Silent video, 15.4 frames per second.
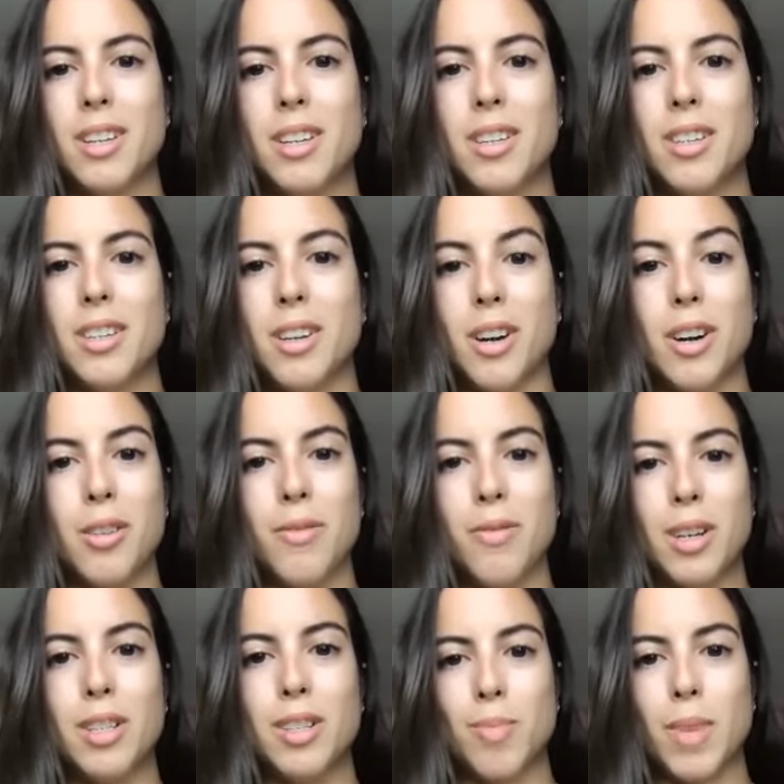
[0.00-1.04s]
your other
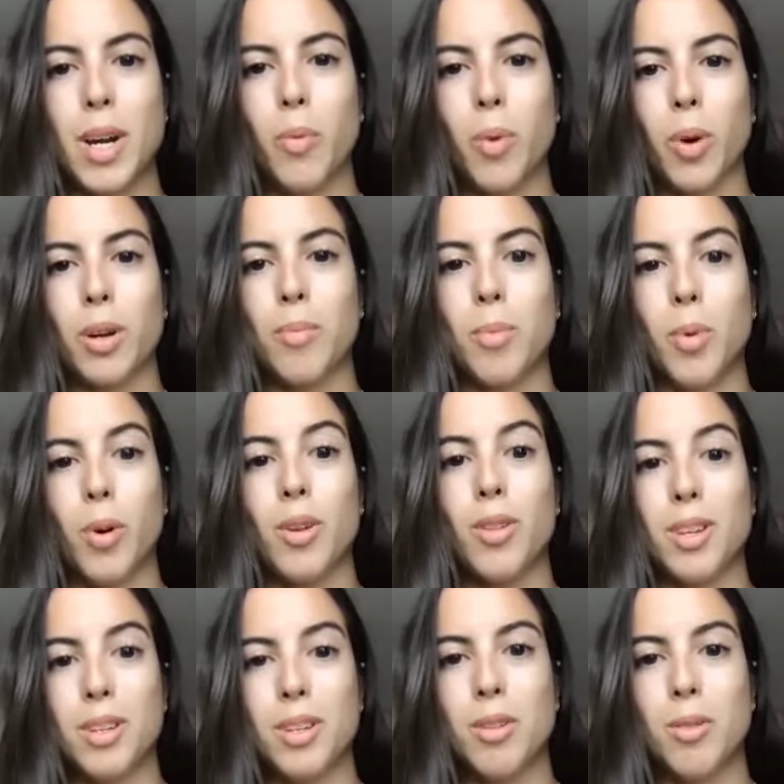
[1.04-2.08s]
friends might work more
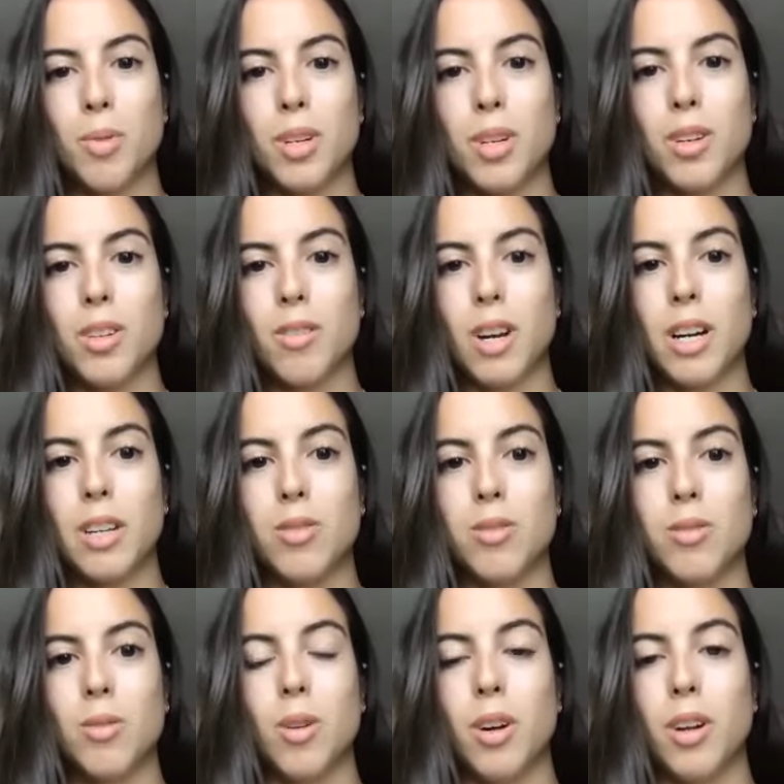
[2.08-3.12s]
than you when you're in grad
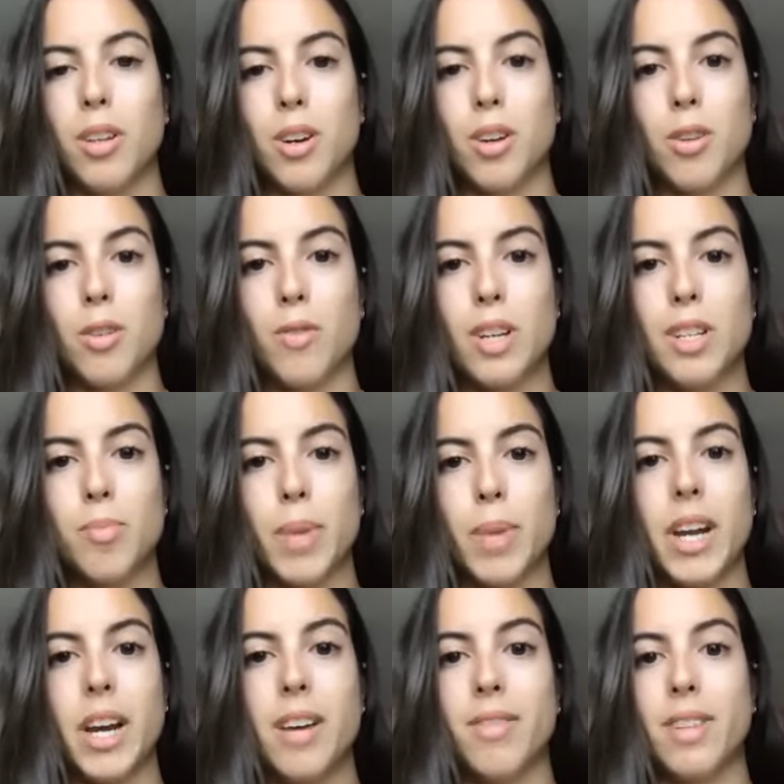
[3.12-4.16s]
school. Your other friends might
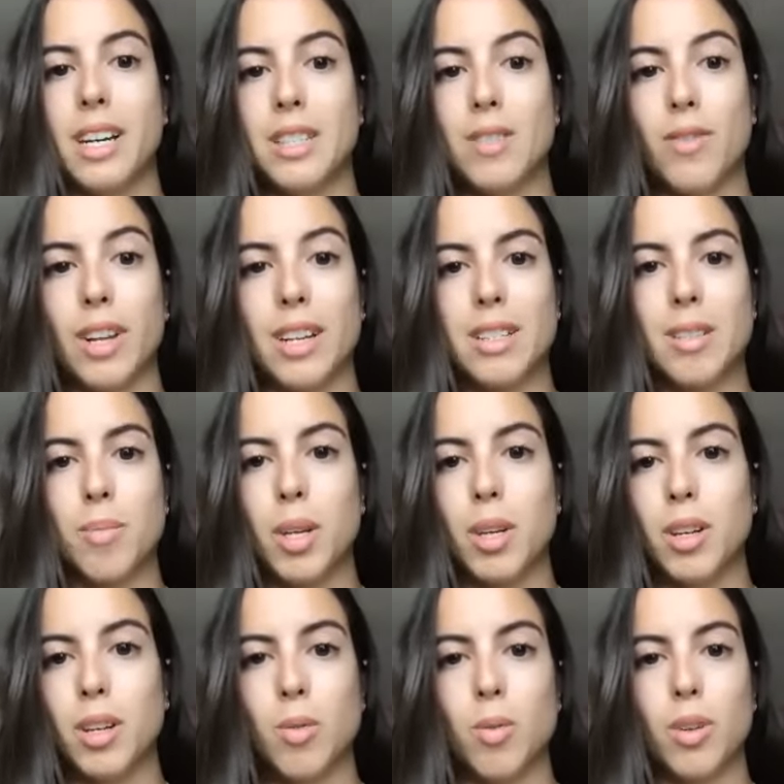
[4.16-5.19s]
have less
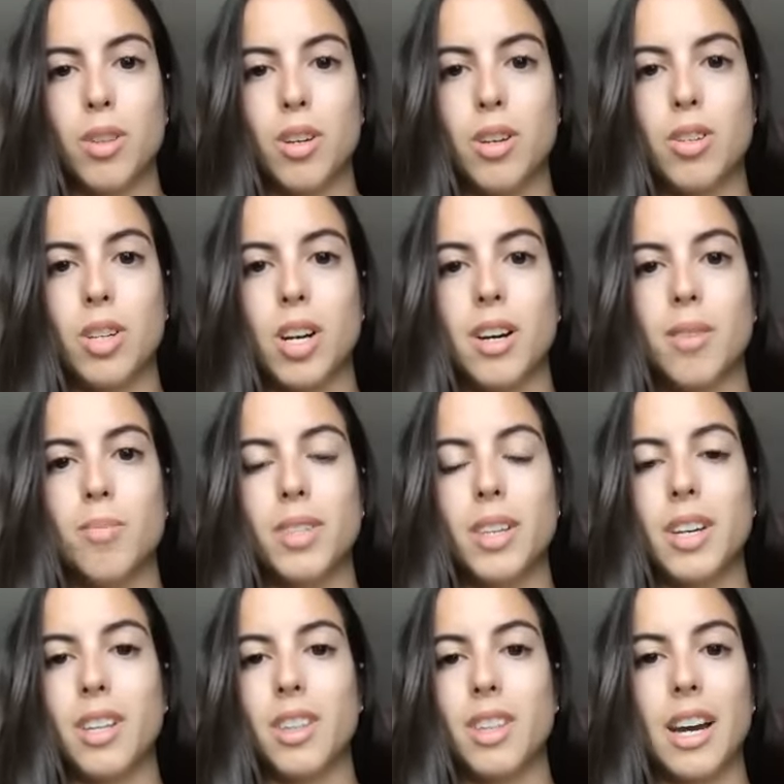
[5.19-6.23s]
flexibility with their jobs.
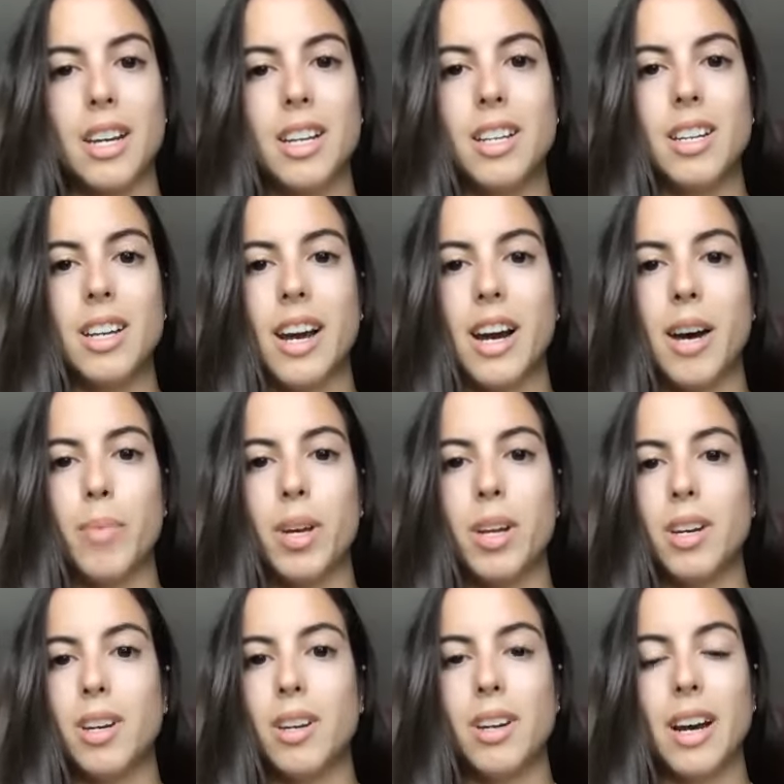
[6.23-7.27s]
Like that can
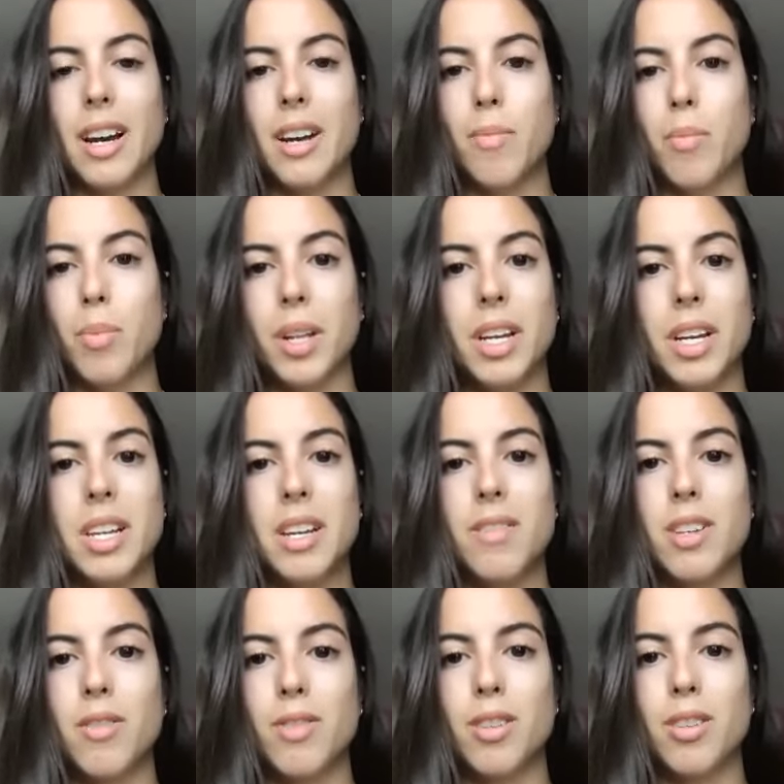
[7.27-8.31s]
happen at plenty of
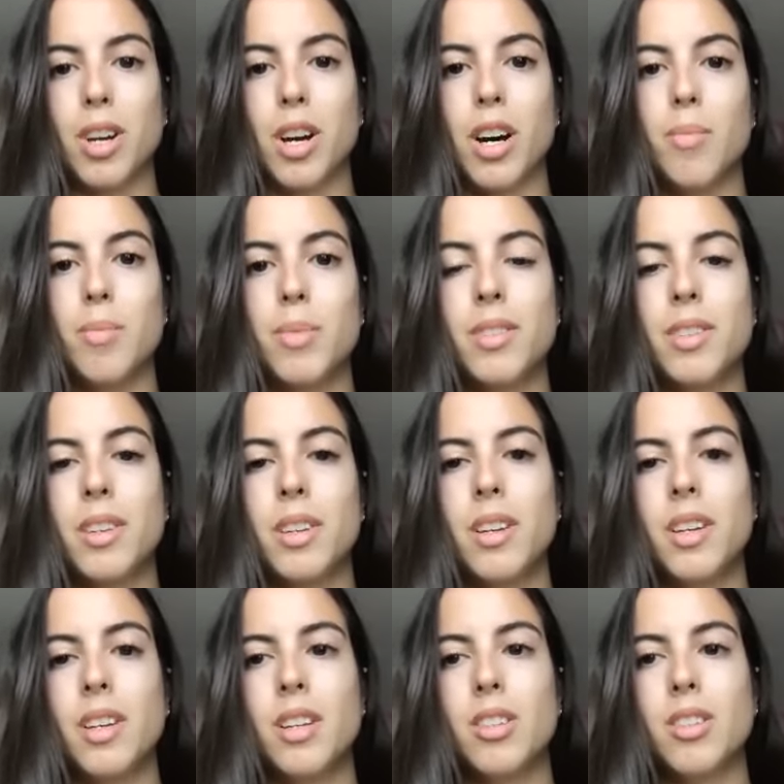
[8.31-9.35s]
different jobs.
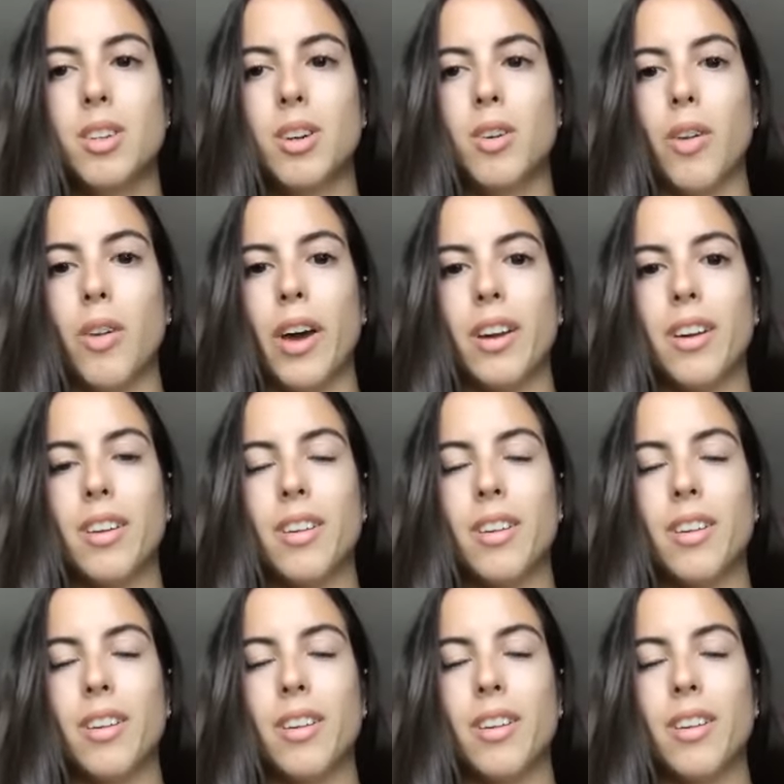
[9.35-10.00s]
So like